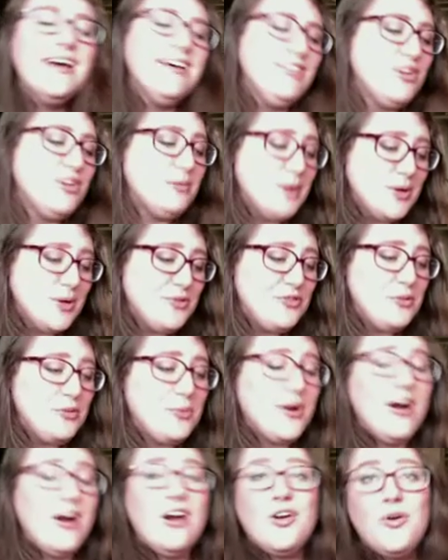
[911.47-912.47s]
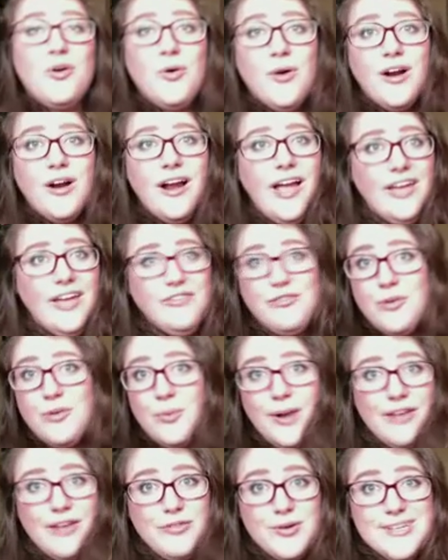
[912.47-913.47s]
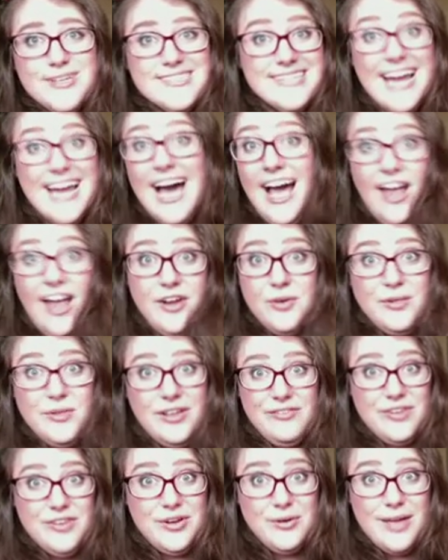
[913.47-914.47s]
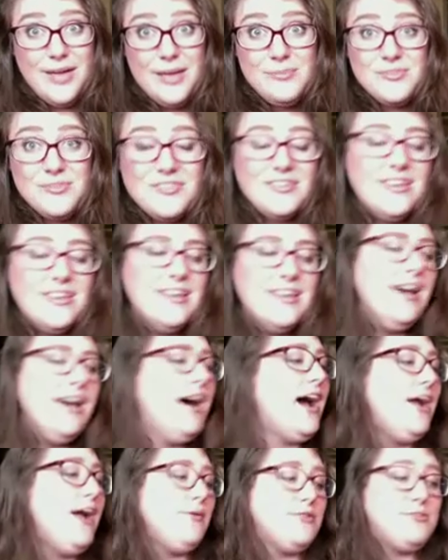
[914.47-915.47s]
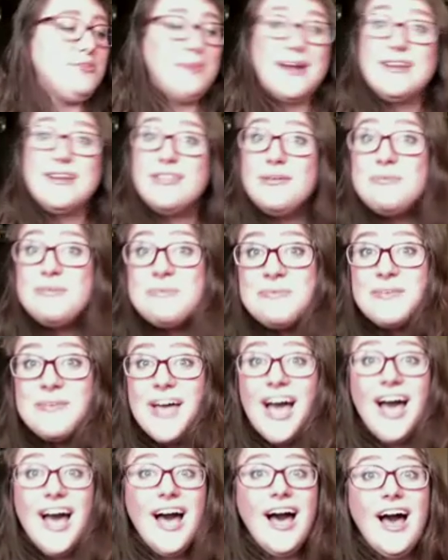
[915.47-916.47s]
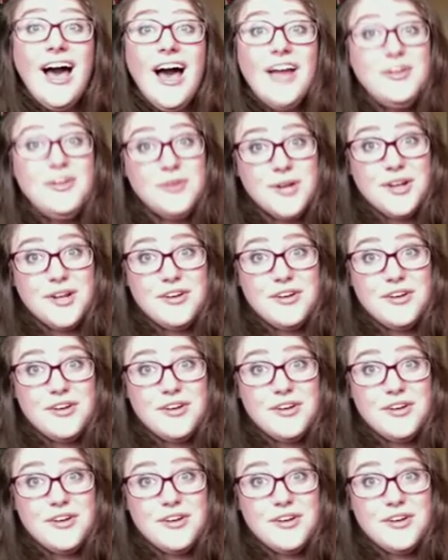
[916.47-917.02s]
They're both super hardcore, and for whatever reason, I don't like video games. I respect them. I do.